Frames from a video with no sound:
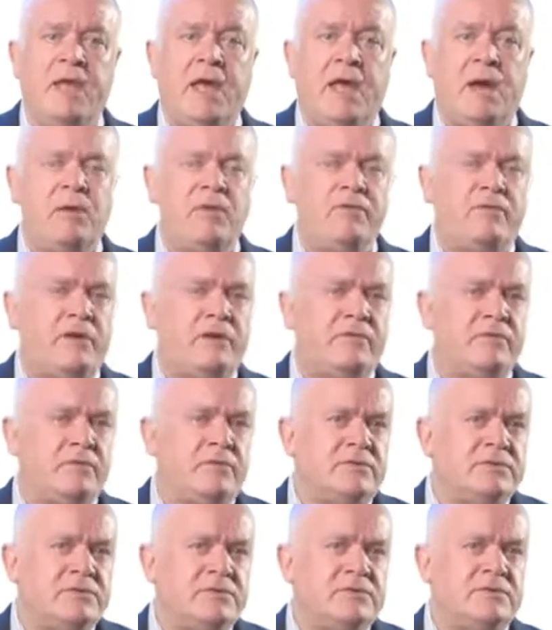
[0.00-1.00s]
However, of
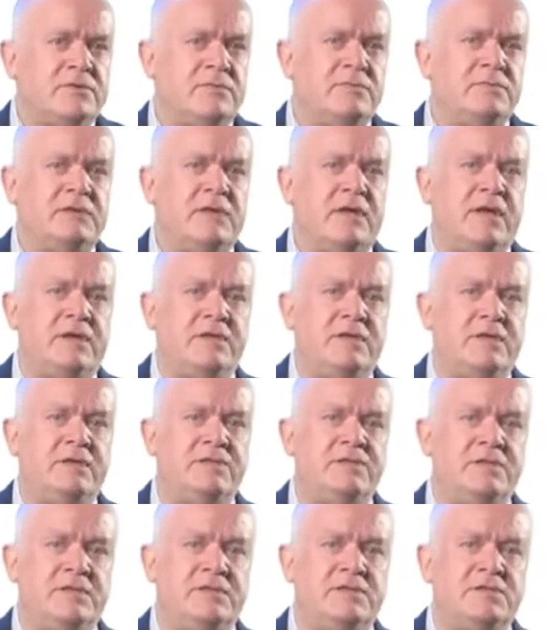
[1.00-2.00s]
course, in some
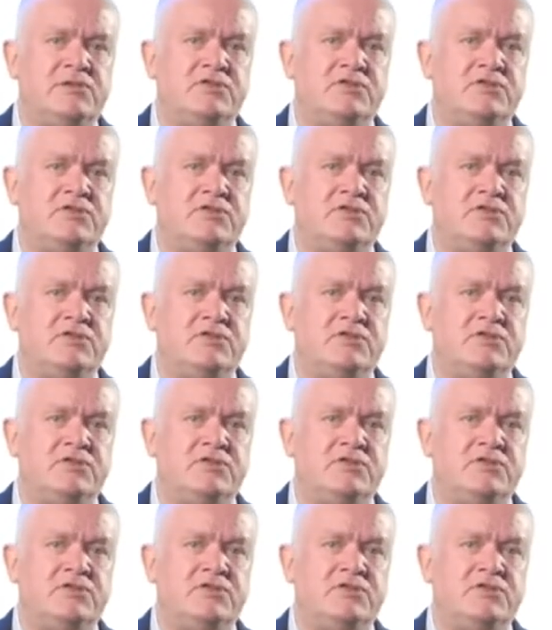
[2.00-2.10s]
diagnoses,